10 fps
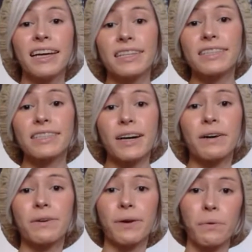
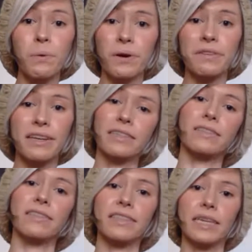So, or
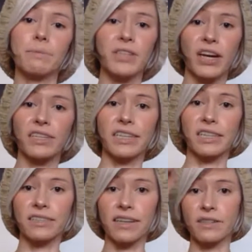things just keep changing
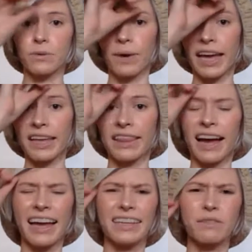in such a way
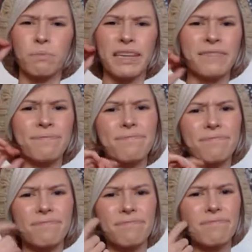that has been
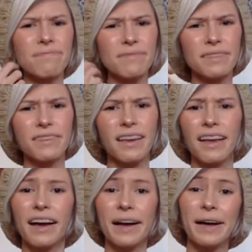
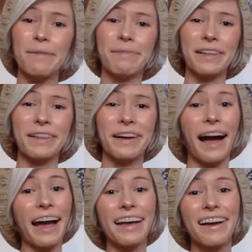
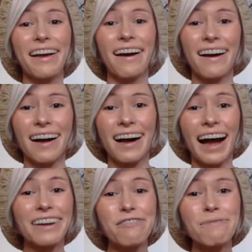I
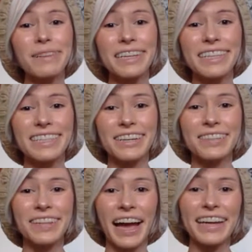normally
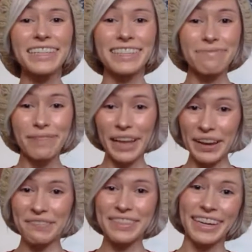don't like to
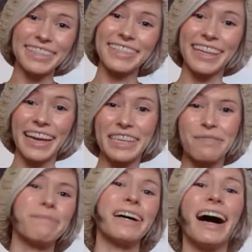blame such
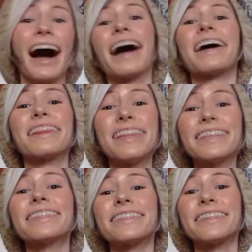things, but
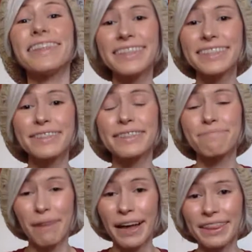this
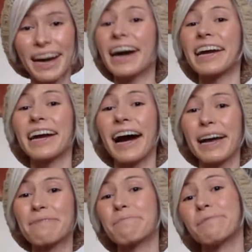month
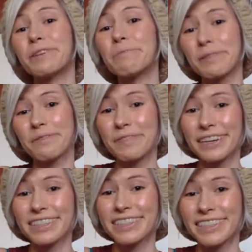I would
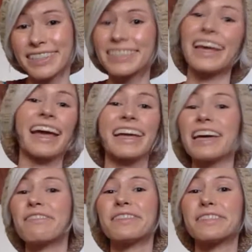prefer to just say
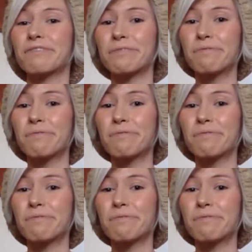it was